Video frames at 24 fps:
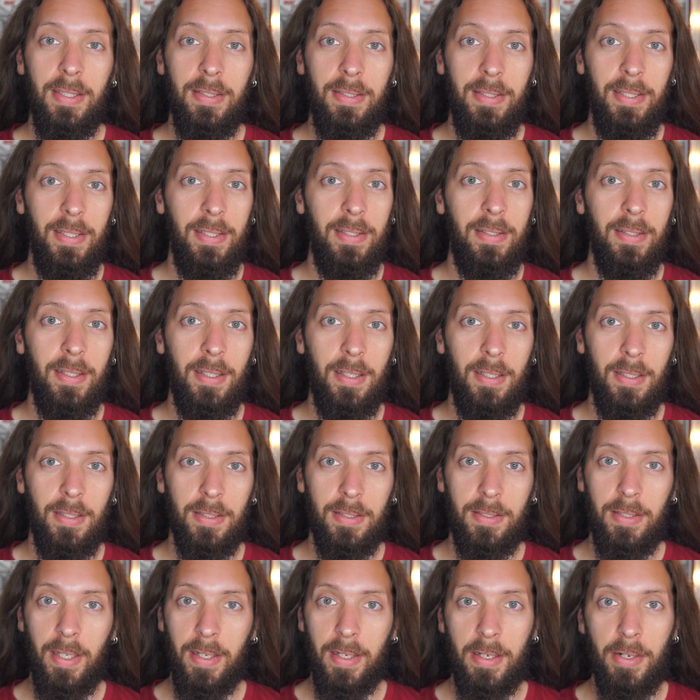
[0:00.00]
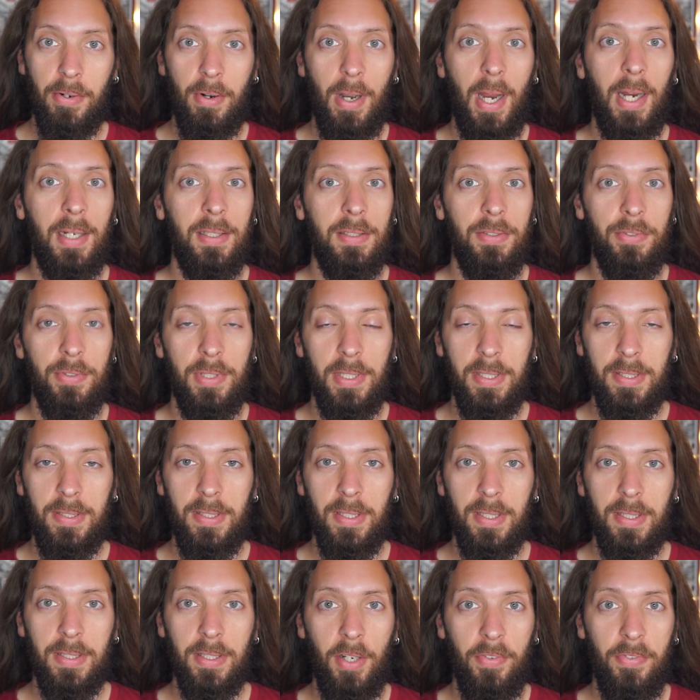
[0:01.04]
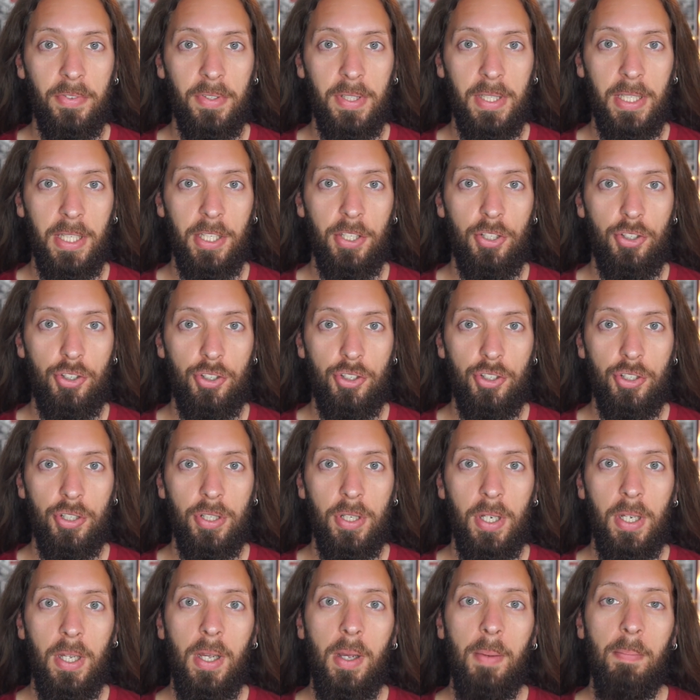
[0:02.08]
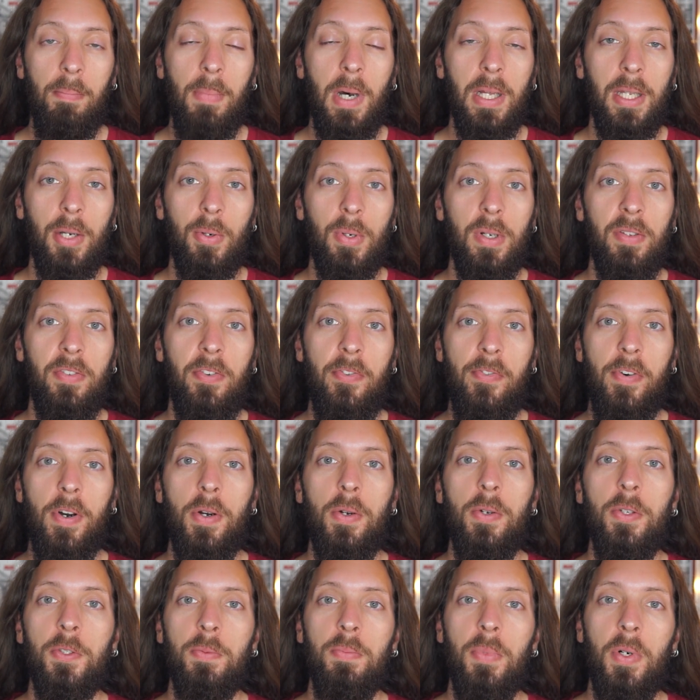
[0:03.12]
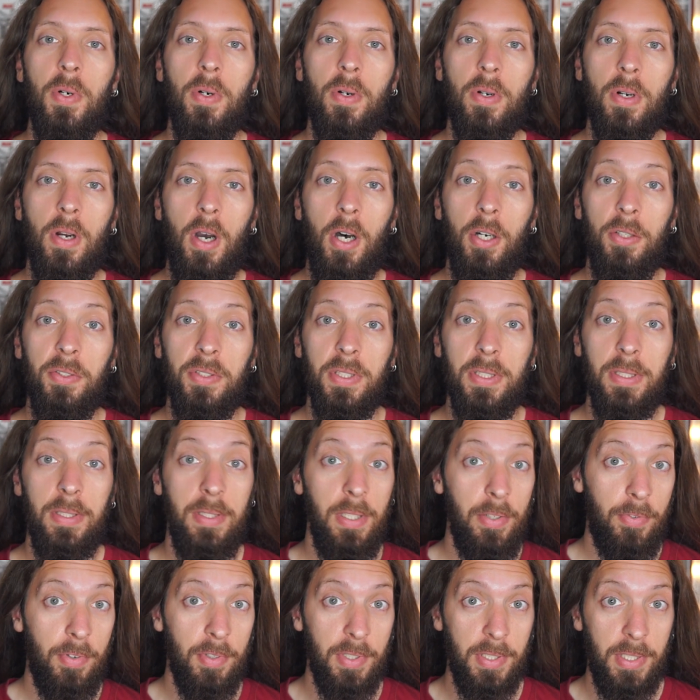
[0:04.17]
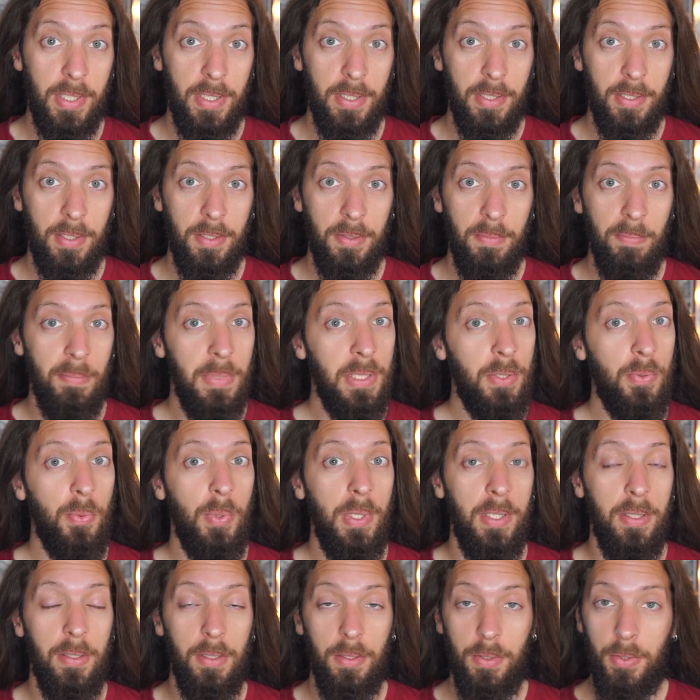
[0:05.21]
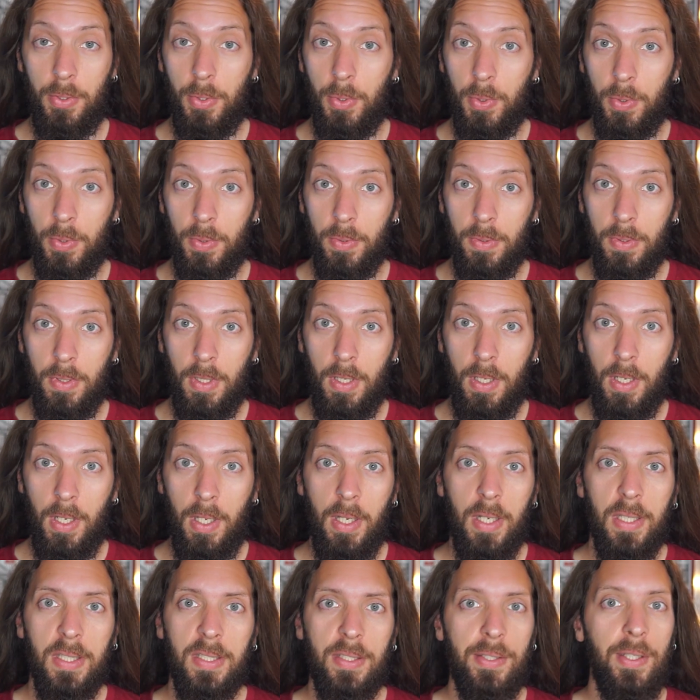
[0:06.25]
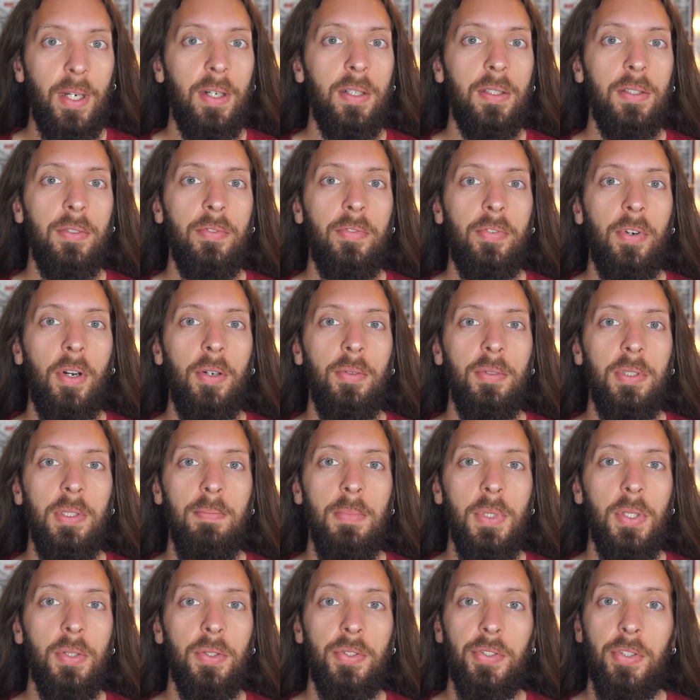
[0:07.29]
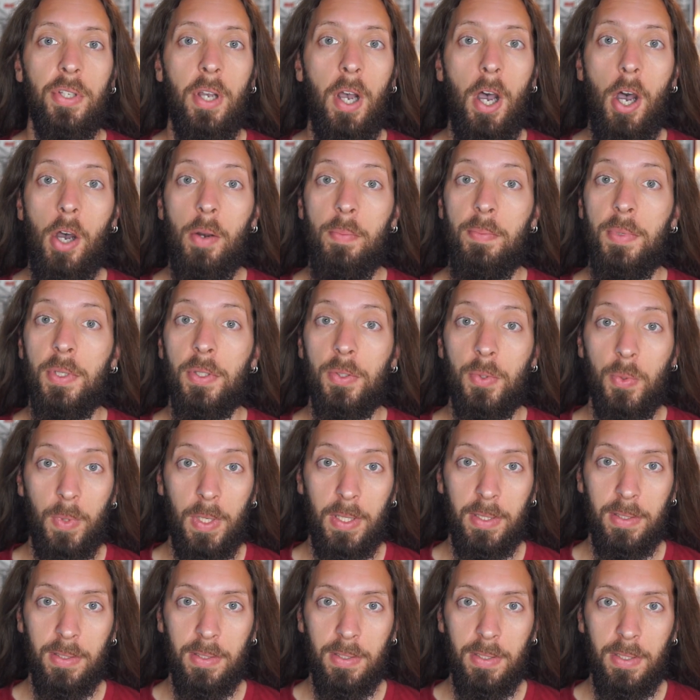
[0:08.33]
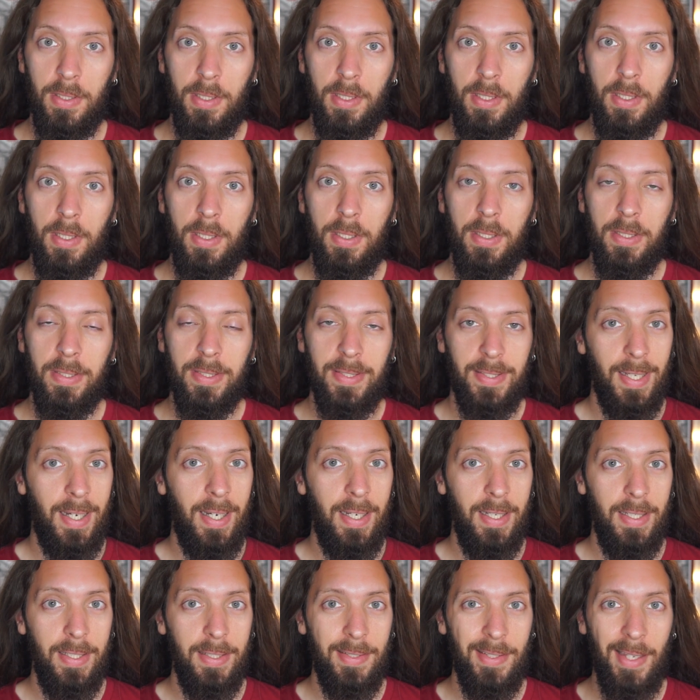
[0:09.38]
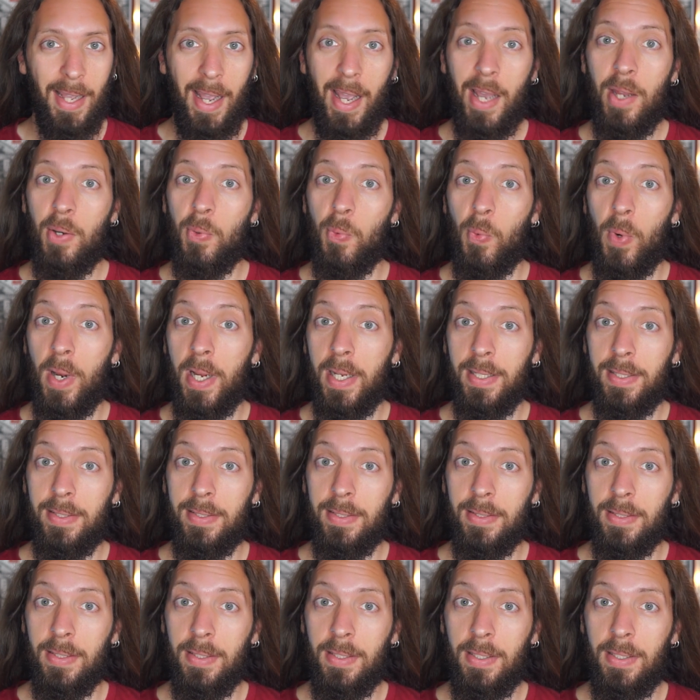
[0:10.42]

details and characteristics of each, but I will focus more on the differences between the two, starting from the most obvious one, size and weight.